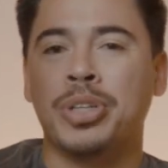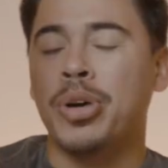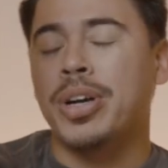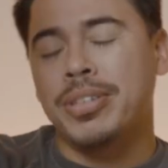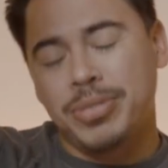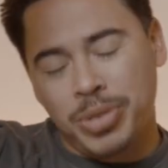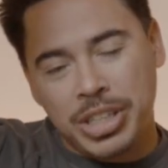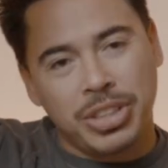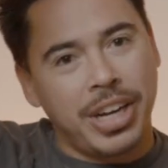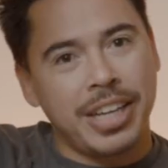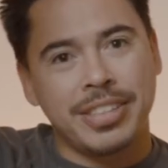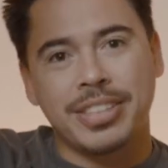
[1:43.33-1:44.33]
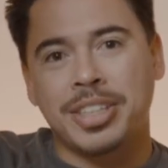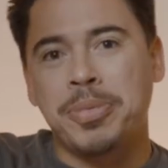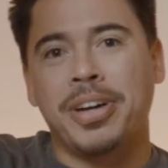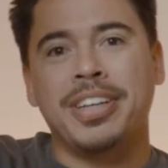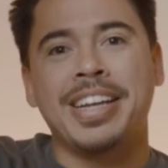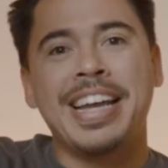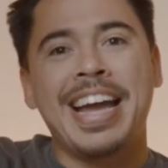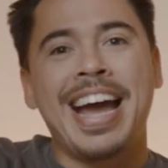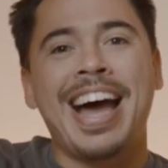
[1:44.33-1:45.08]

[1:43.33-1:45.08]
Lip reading: Go ahead, raise your hands, come on.